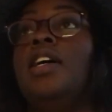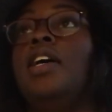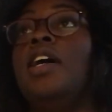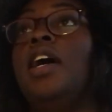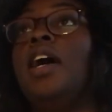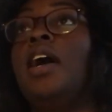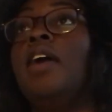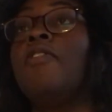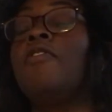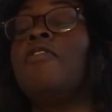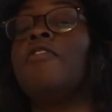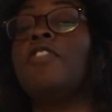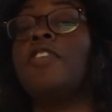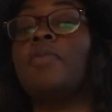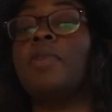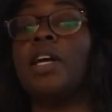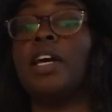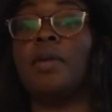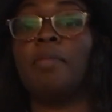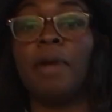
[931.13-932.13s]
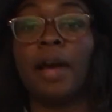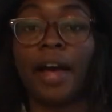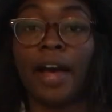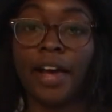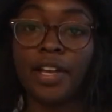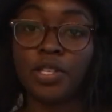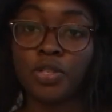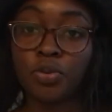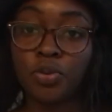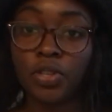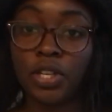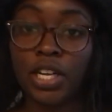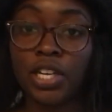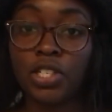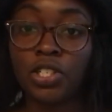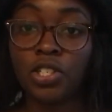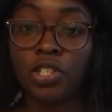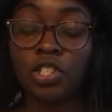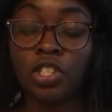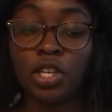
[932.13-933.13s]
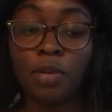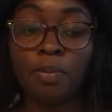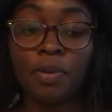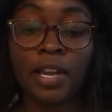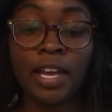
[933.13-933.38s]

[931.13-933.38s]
from like a past relationship.